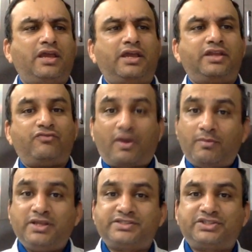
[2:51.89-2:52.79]
any
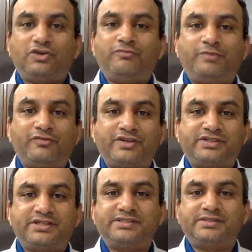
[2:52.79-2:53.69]
family history of
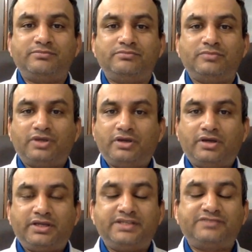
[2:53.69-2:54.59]
perfectionism
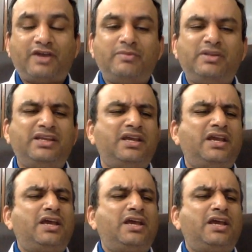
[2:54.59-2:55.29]
in his family?